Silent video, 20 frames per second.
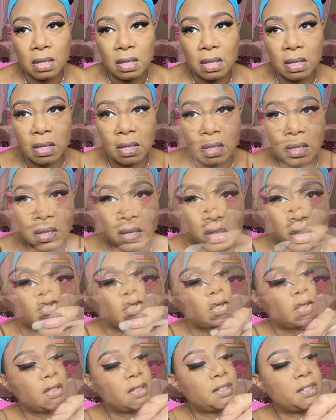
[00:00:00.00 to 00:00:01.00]
Going to the
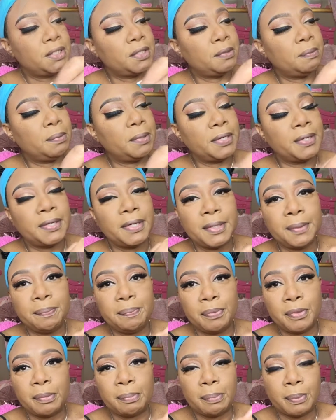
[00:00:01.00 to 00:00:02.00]
Charlotte Tilbury,
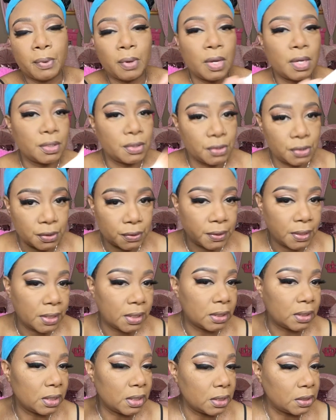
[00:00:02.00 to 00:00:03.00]
the bronzer,
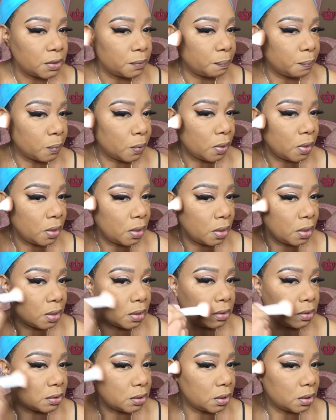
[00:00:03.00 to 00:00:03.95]
and let's bronze.